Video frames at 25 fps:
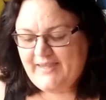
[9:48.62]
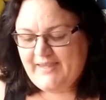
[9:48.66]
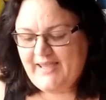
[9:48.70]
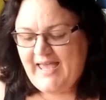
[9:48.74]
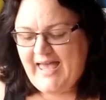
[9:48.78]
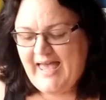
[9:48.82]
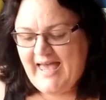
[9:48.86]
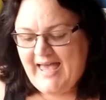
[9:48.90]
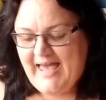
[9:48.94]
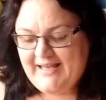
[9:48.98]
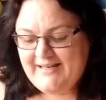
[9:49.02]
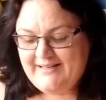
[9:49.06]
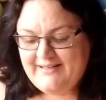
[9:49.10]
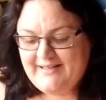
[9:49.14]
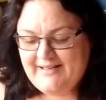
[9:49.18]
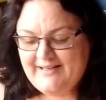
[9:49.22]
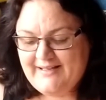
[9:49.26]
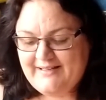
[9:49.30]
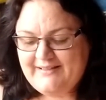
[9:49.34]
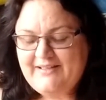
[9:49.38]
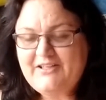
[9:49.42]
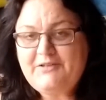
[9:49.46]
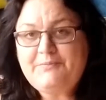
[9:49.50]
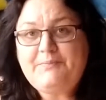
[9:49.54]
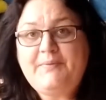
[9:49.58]
And
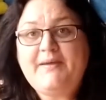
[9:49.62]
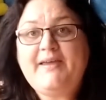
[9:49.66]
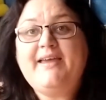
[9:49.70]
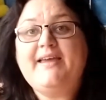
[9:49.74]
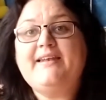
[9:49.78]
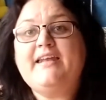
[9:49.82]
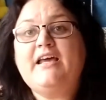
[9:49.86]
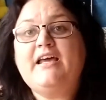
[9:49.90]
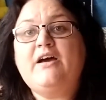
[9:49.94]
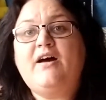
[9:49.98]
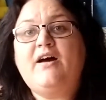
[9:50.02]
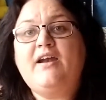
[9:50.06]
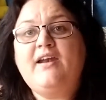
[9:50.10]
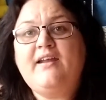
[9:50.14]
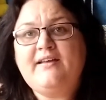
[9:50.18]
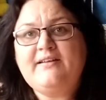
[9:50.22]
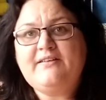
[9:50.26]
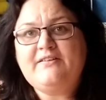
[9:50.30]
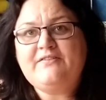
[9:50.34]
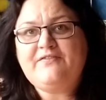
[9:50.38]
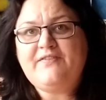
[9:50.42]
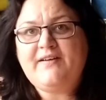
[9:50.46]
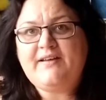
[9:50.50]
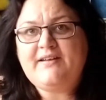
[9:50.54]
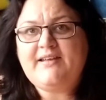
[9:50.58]
this bit here, now, I like the
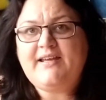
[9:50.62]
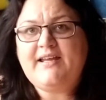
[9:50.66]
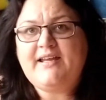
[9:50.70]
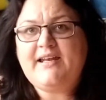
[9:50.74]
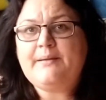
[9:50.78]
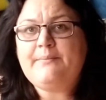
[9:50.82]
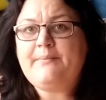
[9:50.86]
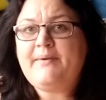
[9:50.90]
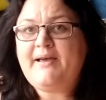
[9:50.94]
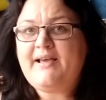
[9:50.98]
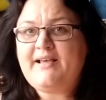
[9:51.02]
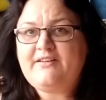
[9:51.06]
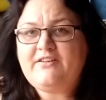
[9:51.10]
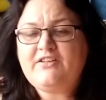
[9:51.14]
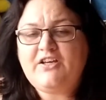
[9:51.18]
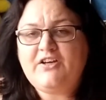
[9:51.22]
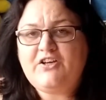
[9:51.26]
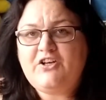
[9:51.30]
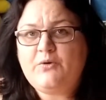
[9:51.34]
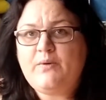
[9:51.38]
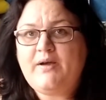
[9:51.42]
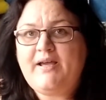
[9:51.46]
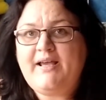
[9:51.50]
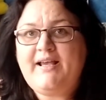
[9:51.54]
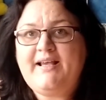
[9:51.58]
fact that, okay, Matt is going
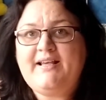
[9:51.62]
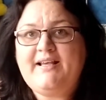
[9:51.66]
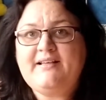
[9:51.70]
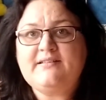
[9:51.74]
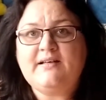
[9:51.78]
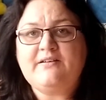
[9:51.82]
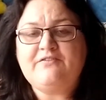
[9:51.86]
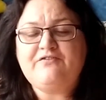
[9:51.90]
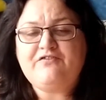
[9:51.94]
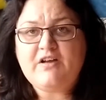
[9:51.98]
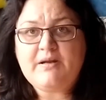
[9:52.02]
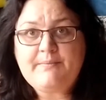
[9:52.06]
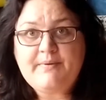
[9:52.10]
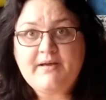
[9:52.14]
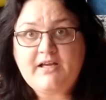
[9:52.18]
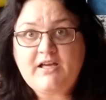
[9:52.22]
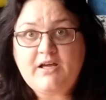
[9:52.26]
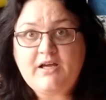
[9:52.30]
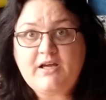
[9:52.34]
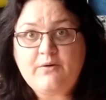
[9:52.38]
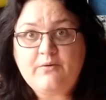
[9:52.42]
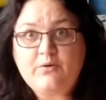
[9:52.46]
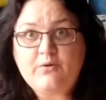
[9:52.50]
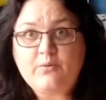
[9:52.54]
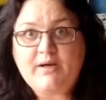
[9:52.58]
away. He's our friend about
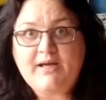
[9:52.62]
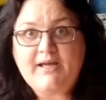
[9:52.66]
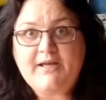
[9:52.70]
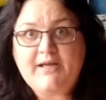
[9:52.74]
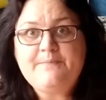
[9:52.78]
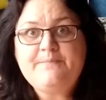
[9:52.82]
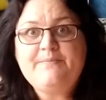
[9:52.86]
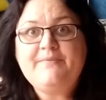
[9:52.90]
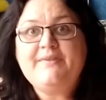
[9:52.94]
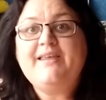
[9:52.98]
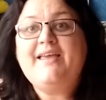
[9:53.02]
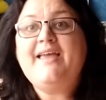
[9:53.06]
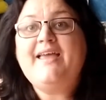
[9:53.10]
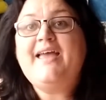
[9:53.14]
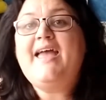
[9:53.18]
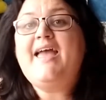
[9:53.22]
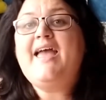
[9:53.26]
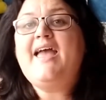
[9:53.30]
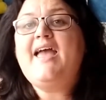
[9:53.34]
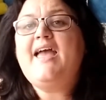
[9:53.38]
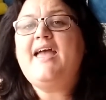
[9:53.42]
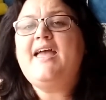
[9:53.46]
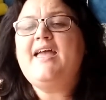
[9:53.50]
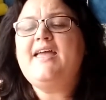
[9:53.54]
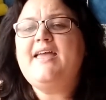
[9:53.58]
going away.
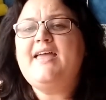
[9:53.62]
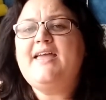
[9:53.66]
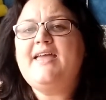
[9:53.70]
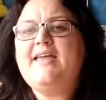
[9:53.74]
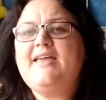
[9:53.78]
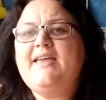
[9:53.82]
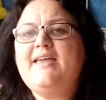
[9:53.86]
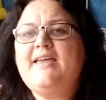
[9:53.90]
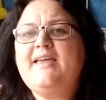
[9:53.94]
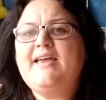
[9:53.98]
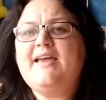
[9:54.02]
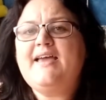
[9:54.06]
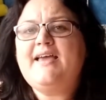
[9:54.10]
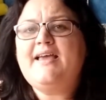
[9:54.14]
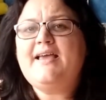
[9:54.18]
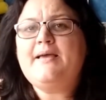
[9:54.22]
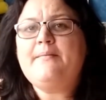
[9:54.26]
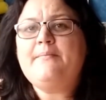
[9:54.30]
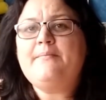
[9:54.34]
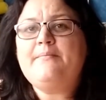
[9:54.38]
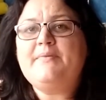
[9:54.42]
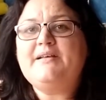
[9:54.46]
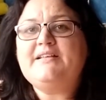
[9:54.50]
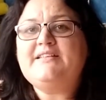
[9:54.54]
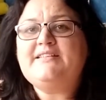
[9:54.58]
He
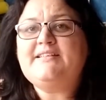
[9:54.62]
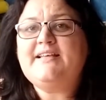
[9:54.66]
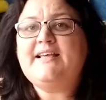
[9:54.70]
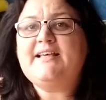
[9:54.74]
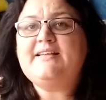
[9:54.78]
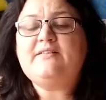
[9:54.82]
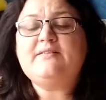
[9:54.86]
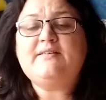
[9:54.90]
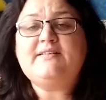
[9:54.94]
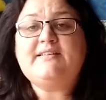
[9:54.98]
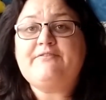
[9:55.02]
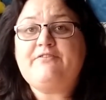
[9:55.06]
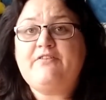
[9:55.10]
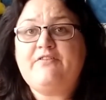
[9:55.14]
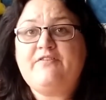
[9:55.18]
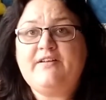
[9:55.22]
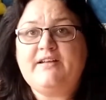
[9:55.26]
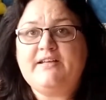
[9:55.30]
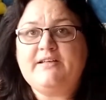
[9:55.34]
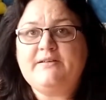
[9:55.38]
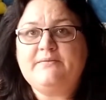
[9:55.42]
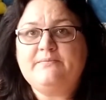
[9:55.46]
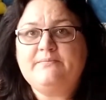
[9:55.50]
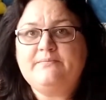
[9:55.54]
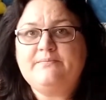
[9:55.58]
says, let's have a
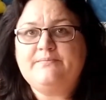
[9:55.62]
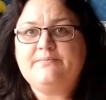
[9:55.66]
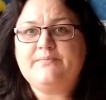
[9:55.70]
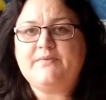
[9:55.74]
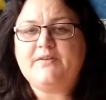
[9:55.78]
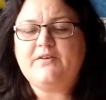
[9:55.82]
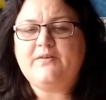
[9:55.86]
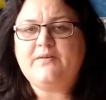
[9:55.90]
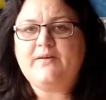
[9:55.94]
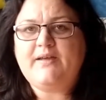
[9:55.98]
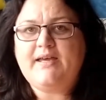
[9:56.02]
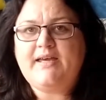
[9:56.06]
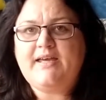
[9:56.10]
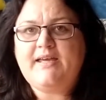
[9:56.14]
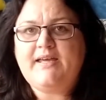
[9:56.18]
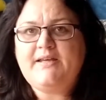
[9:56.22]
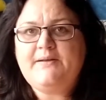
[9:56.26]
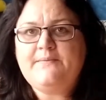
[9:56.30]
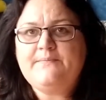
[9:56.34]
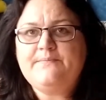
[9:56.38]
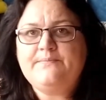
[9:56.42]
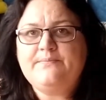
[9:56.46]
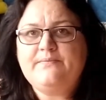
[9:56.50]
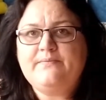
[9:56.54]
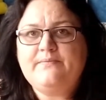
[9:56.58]
fling, okay?
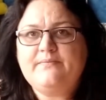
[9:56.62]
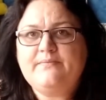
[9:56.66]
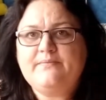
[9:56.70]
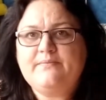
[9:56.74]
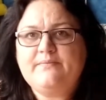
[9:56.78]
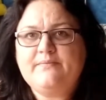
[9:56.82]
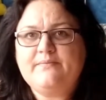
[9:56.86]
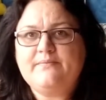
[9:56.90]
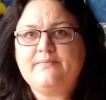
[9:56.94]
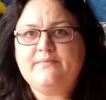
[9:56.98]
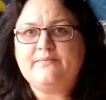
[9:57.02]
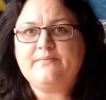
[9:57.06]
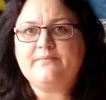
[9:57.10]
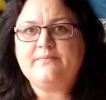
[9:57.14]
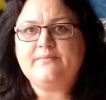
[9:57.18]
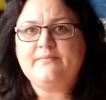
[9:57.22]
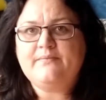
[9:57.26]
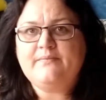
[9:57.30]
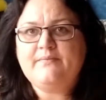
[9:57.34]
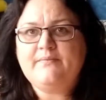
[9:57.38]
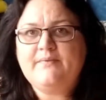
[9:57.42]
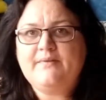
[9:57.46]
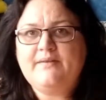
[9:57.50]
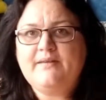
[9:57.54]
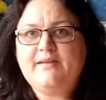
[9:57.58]
Mm-hmm.
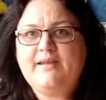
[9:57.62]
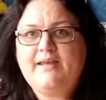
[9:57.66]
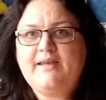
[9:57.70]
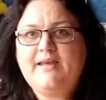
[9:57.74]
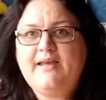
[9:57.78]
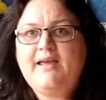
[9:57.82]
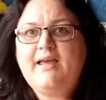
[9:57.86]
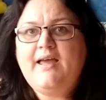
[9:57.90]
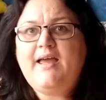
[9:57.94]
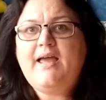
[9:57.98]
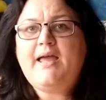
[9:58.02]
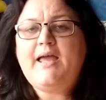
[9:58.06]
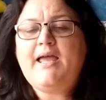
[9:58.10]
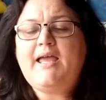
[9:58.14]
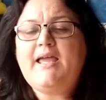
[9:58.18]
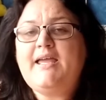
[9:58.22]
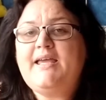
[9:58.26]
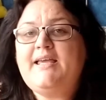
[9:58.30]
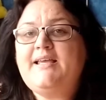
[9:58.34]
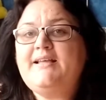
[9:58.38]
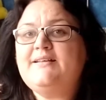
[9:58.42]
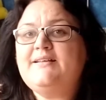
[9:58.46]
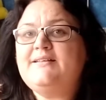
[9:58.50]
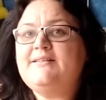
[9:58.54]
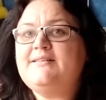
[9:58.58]

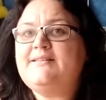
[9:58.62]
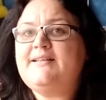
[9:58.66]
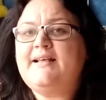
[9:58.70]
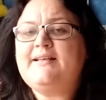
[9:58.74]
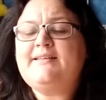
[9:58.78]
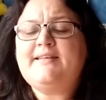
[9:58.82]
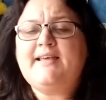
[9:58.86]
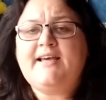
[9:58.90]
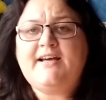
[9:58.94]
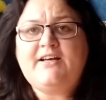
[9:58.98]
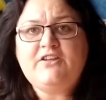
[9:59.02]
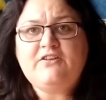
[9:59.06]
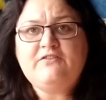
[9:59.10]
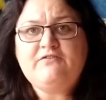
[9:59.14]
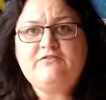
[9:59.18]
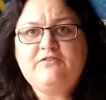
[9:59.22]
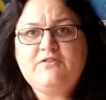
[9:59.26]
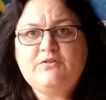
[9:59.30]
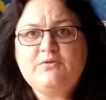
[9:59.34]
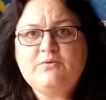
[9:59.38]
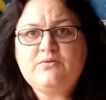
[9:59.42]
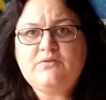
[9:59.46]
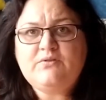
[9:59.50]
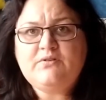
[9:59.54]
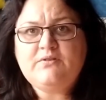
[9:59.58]
They set out the
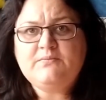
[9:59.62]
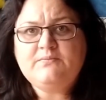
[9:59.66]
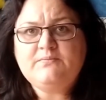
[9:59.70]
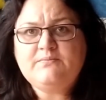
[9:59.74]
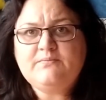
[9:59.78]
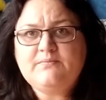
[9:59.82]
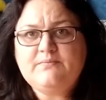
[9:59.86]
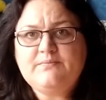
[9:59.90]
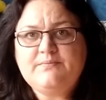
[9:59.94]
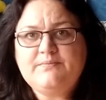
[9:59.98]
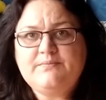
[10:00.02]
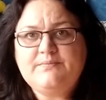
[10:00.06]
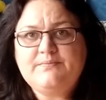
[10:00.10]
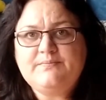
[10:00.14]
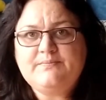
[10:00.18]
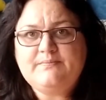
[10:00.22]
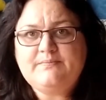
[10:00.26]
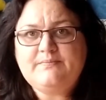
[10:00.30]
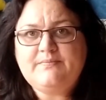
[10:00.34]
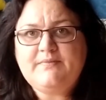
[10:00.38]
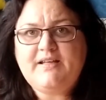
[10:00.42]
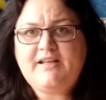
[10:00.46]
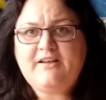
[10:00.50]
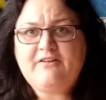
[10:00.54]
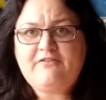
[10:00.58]
rules. Mm-hmm.
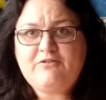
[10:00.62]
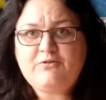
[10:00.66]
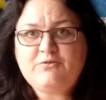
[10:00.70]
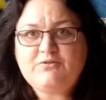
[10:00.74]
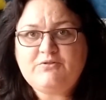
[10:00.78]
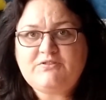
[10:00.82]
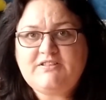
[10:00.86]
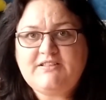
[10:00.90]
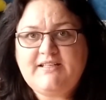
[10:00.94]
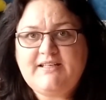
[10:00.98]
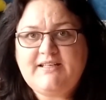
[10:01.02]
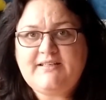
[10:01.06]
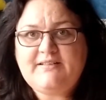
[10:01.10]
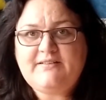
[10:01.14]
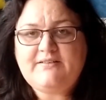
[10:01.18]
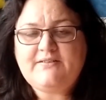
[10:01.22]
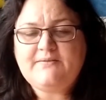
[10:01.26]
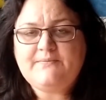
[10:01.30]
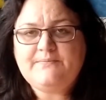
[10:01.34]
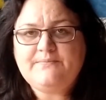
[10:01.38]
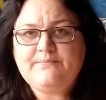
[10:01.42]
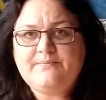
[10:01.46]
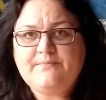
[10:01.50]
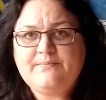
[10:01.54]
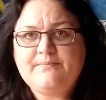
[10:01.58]
No rules to this.
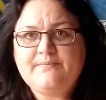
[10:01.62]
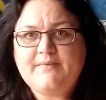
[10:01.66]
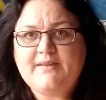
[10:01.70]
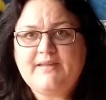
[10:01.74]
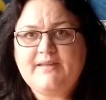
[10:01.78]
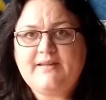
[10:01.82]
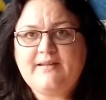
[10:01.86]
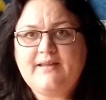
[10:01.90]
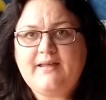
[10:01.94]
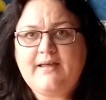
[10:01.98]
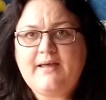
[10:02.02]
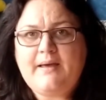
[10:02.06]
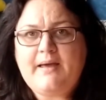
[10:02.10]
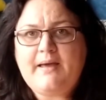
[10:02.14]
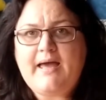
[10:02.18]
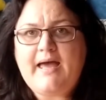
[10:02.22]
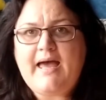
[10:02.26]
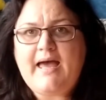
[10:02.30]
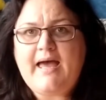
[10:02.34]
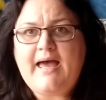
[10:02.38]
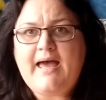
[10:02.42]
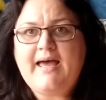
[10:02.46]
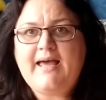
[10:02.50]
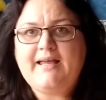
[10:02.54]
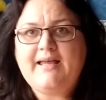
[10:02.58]

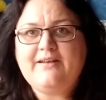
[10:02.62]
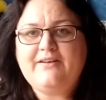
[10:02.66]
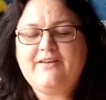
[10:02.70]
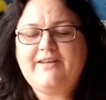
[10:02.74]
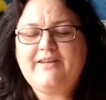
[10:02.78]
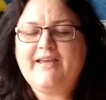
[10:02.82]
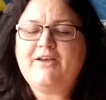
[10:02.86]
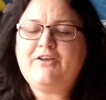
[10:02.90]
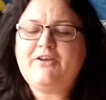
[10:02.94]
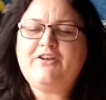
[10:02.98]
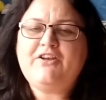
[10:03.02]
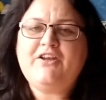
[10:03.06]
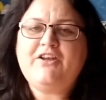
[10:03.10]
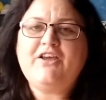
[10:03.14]
And, yeah, you